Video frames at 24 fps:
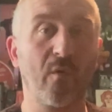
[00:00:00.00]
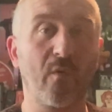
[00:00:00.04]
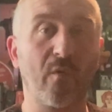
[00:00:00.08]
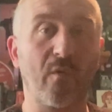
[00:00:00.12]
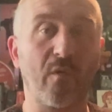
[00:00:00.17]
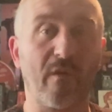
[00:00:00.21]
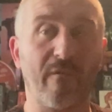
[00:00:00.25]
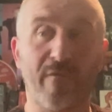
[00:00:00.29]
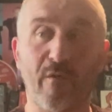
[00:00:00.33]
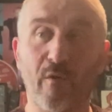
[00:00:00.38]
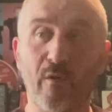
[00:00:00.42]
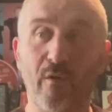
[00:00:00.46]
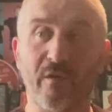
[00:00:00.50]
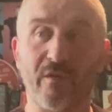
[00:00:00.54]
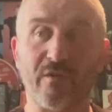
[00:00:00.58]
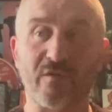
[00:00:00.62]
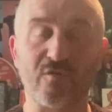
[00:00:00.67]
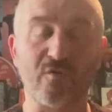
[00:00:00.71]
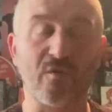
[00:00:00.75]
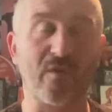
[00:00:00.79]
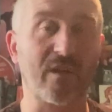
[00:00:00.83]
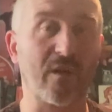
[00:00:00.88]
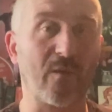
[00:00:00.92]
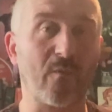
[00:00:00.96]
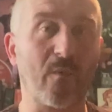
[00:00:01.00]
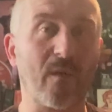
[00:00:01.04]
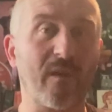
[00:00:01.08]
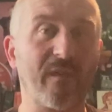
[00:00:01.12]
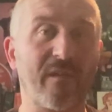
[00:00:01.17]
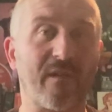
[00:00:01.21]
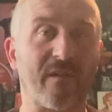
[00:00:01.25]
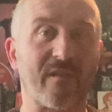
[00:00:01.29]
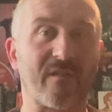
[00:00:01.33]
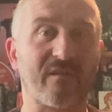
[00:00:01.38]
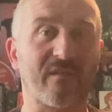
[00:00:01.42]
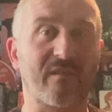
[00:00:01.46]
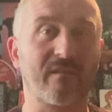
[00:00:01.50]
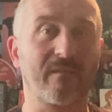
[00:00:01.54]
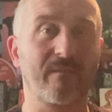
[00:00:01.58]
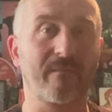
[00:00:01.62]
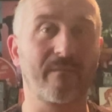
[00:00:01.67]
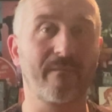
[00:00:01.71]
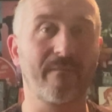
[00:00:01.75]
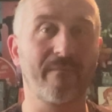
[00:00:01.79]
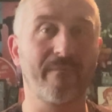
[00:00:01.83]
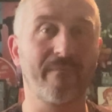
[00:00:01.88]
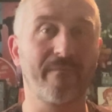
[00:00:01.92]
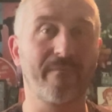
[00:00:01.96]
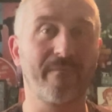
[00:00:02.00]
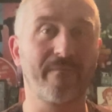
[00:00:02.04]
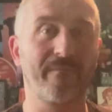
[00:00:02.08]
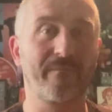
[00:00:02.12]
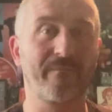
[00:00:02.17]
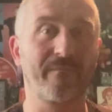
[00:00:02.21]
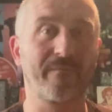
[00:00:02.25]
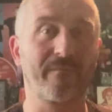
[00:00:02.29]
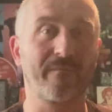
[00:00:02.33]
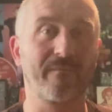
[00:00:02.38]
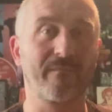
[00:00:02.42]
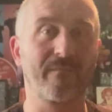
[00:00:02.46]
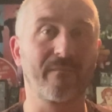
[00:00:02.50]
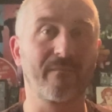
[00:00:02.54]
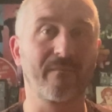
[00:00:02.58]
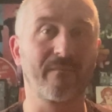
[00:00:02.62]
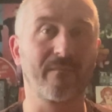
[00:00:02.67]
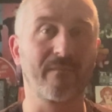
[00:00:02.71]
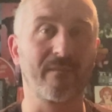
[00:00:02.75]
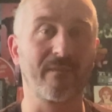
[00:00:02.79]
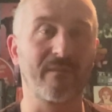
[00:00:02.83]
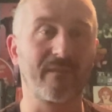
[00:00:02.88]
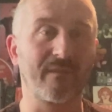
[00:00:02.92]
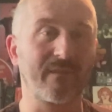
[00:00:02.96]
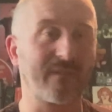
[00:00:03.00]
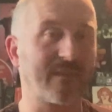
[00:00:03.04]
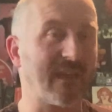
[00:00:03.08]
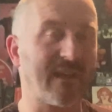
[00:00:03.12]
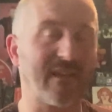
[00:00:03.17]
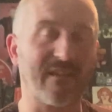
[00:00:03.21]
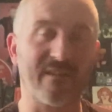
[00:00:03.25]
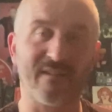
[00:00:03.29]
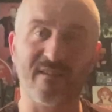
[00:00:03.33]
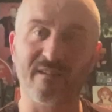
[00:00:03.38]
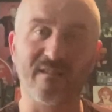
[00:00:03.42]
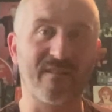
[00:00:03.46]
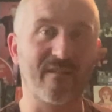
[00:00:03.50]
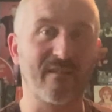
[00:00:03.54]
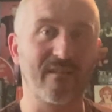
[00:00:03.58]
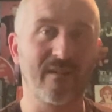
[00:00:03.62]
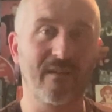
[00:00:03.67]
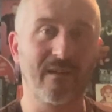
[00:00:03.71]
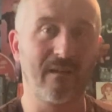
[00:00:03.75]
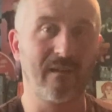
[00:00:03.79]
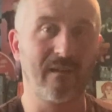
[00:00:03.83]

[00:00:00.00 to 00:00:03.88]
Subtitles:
who have all enjoyed it with us. That's...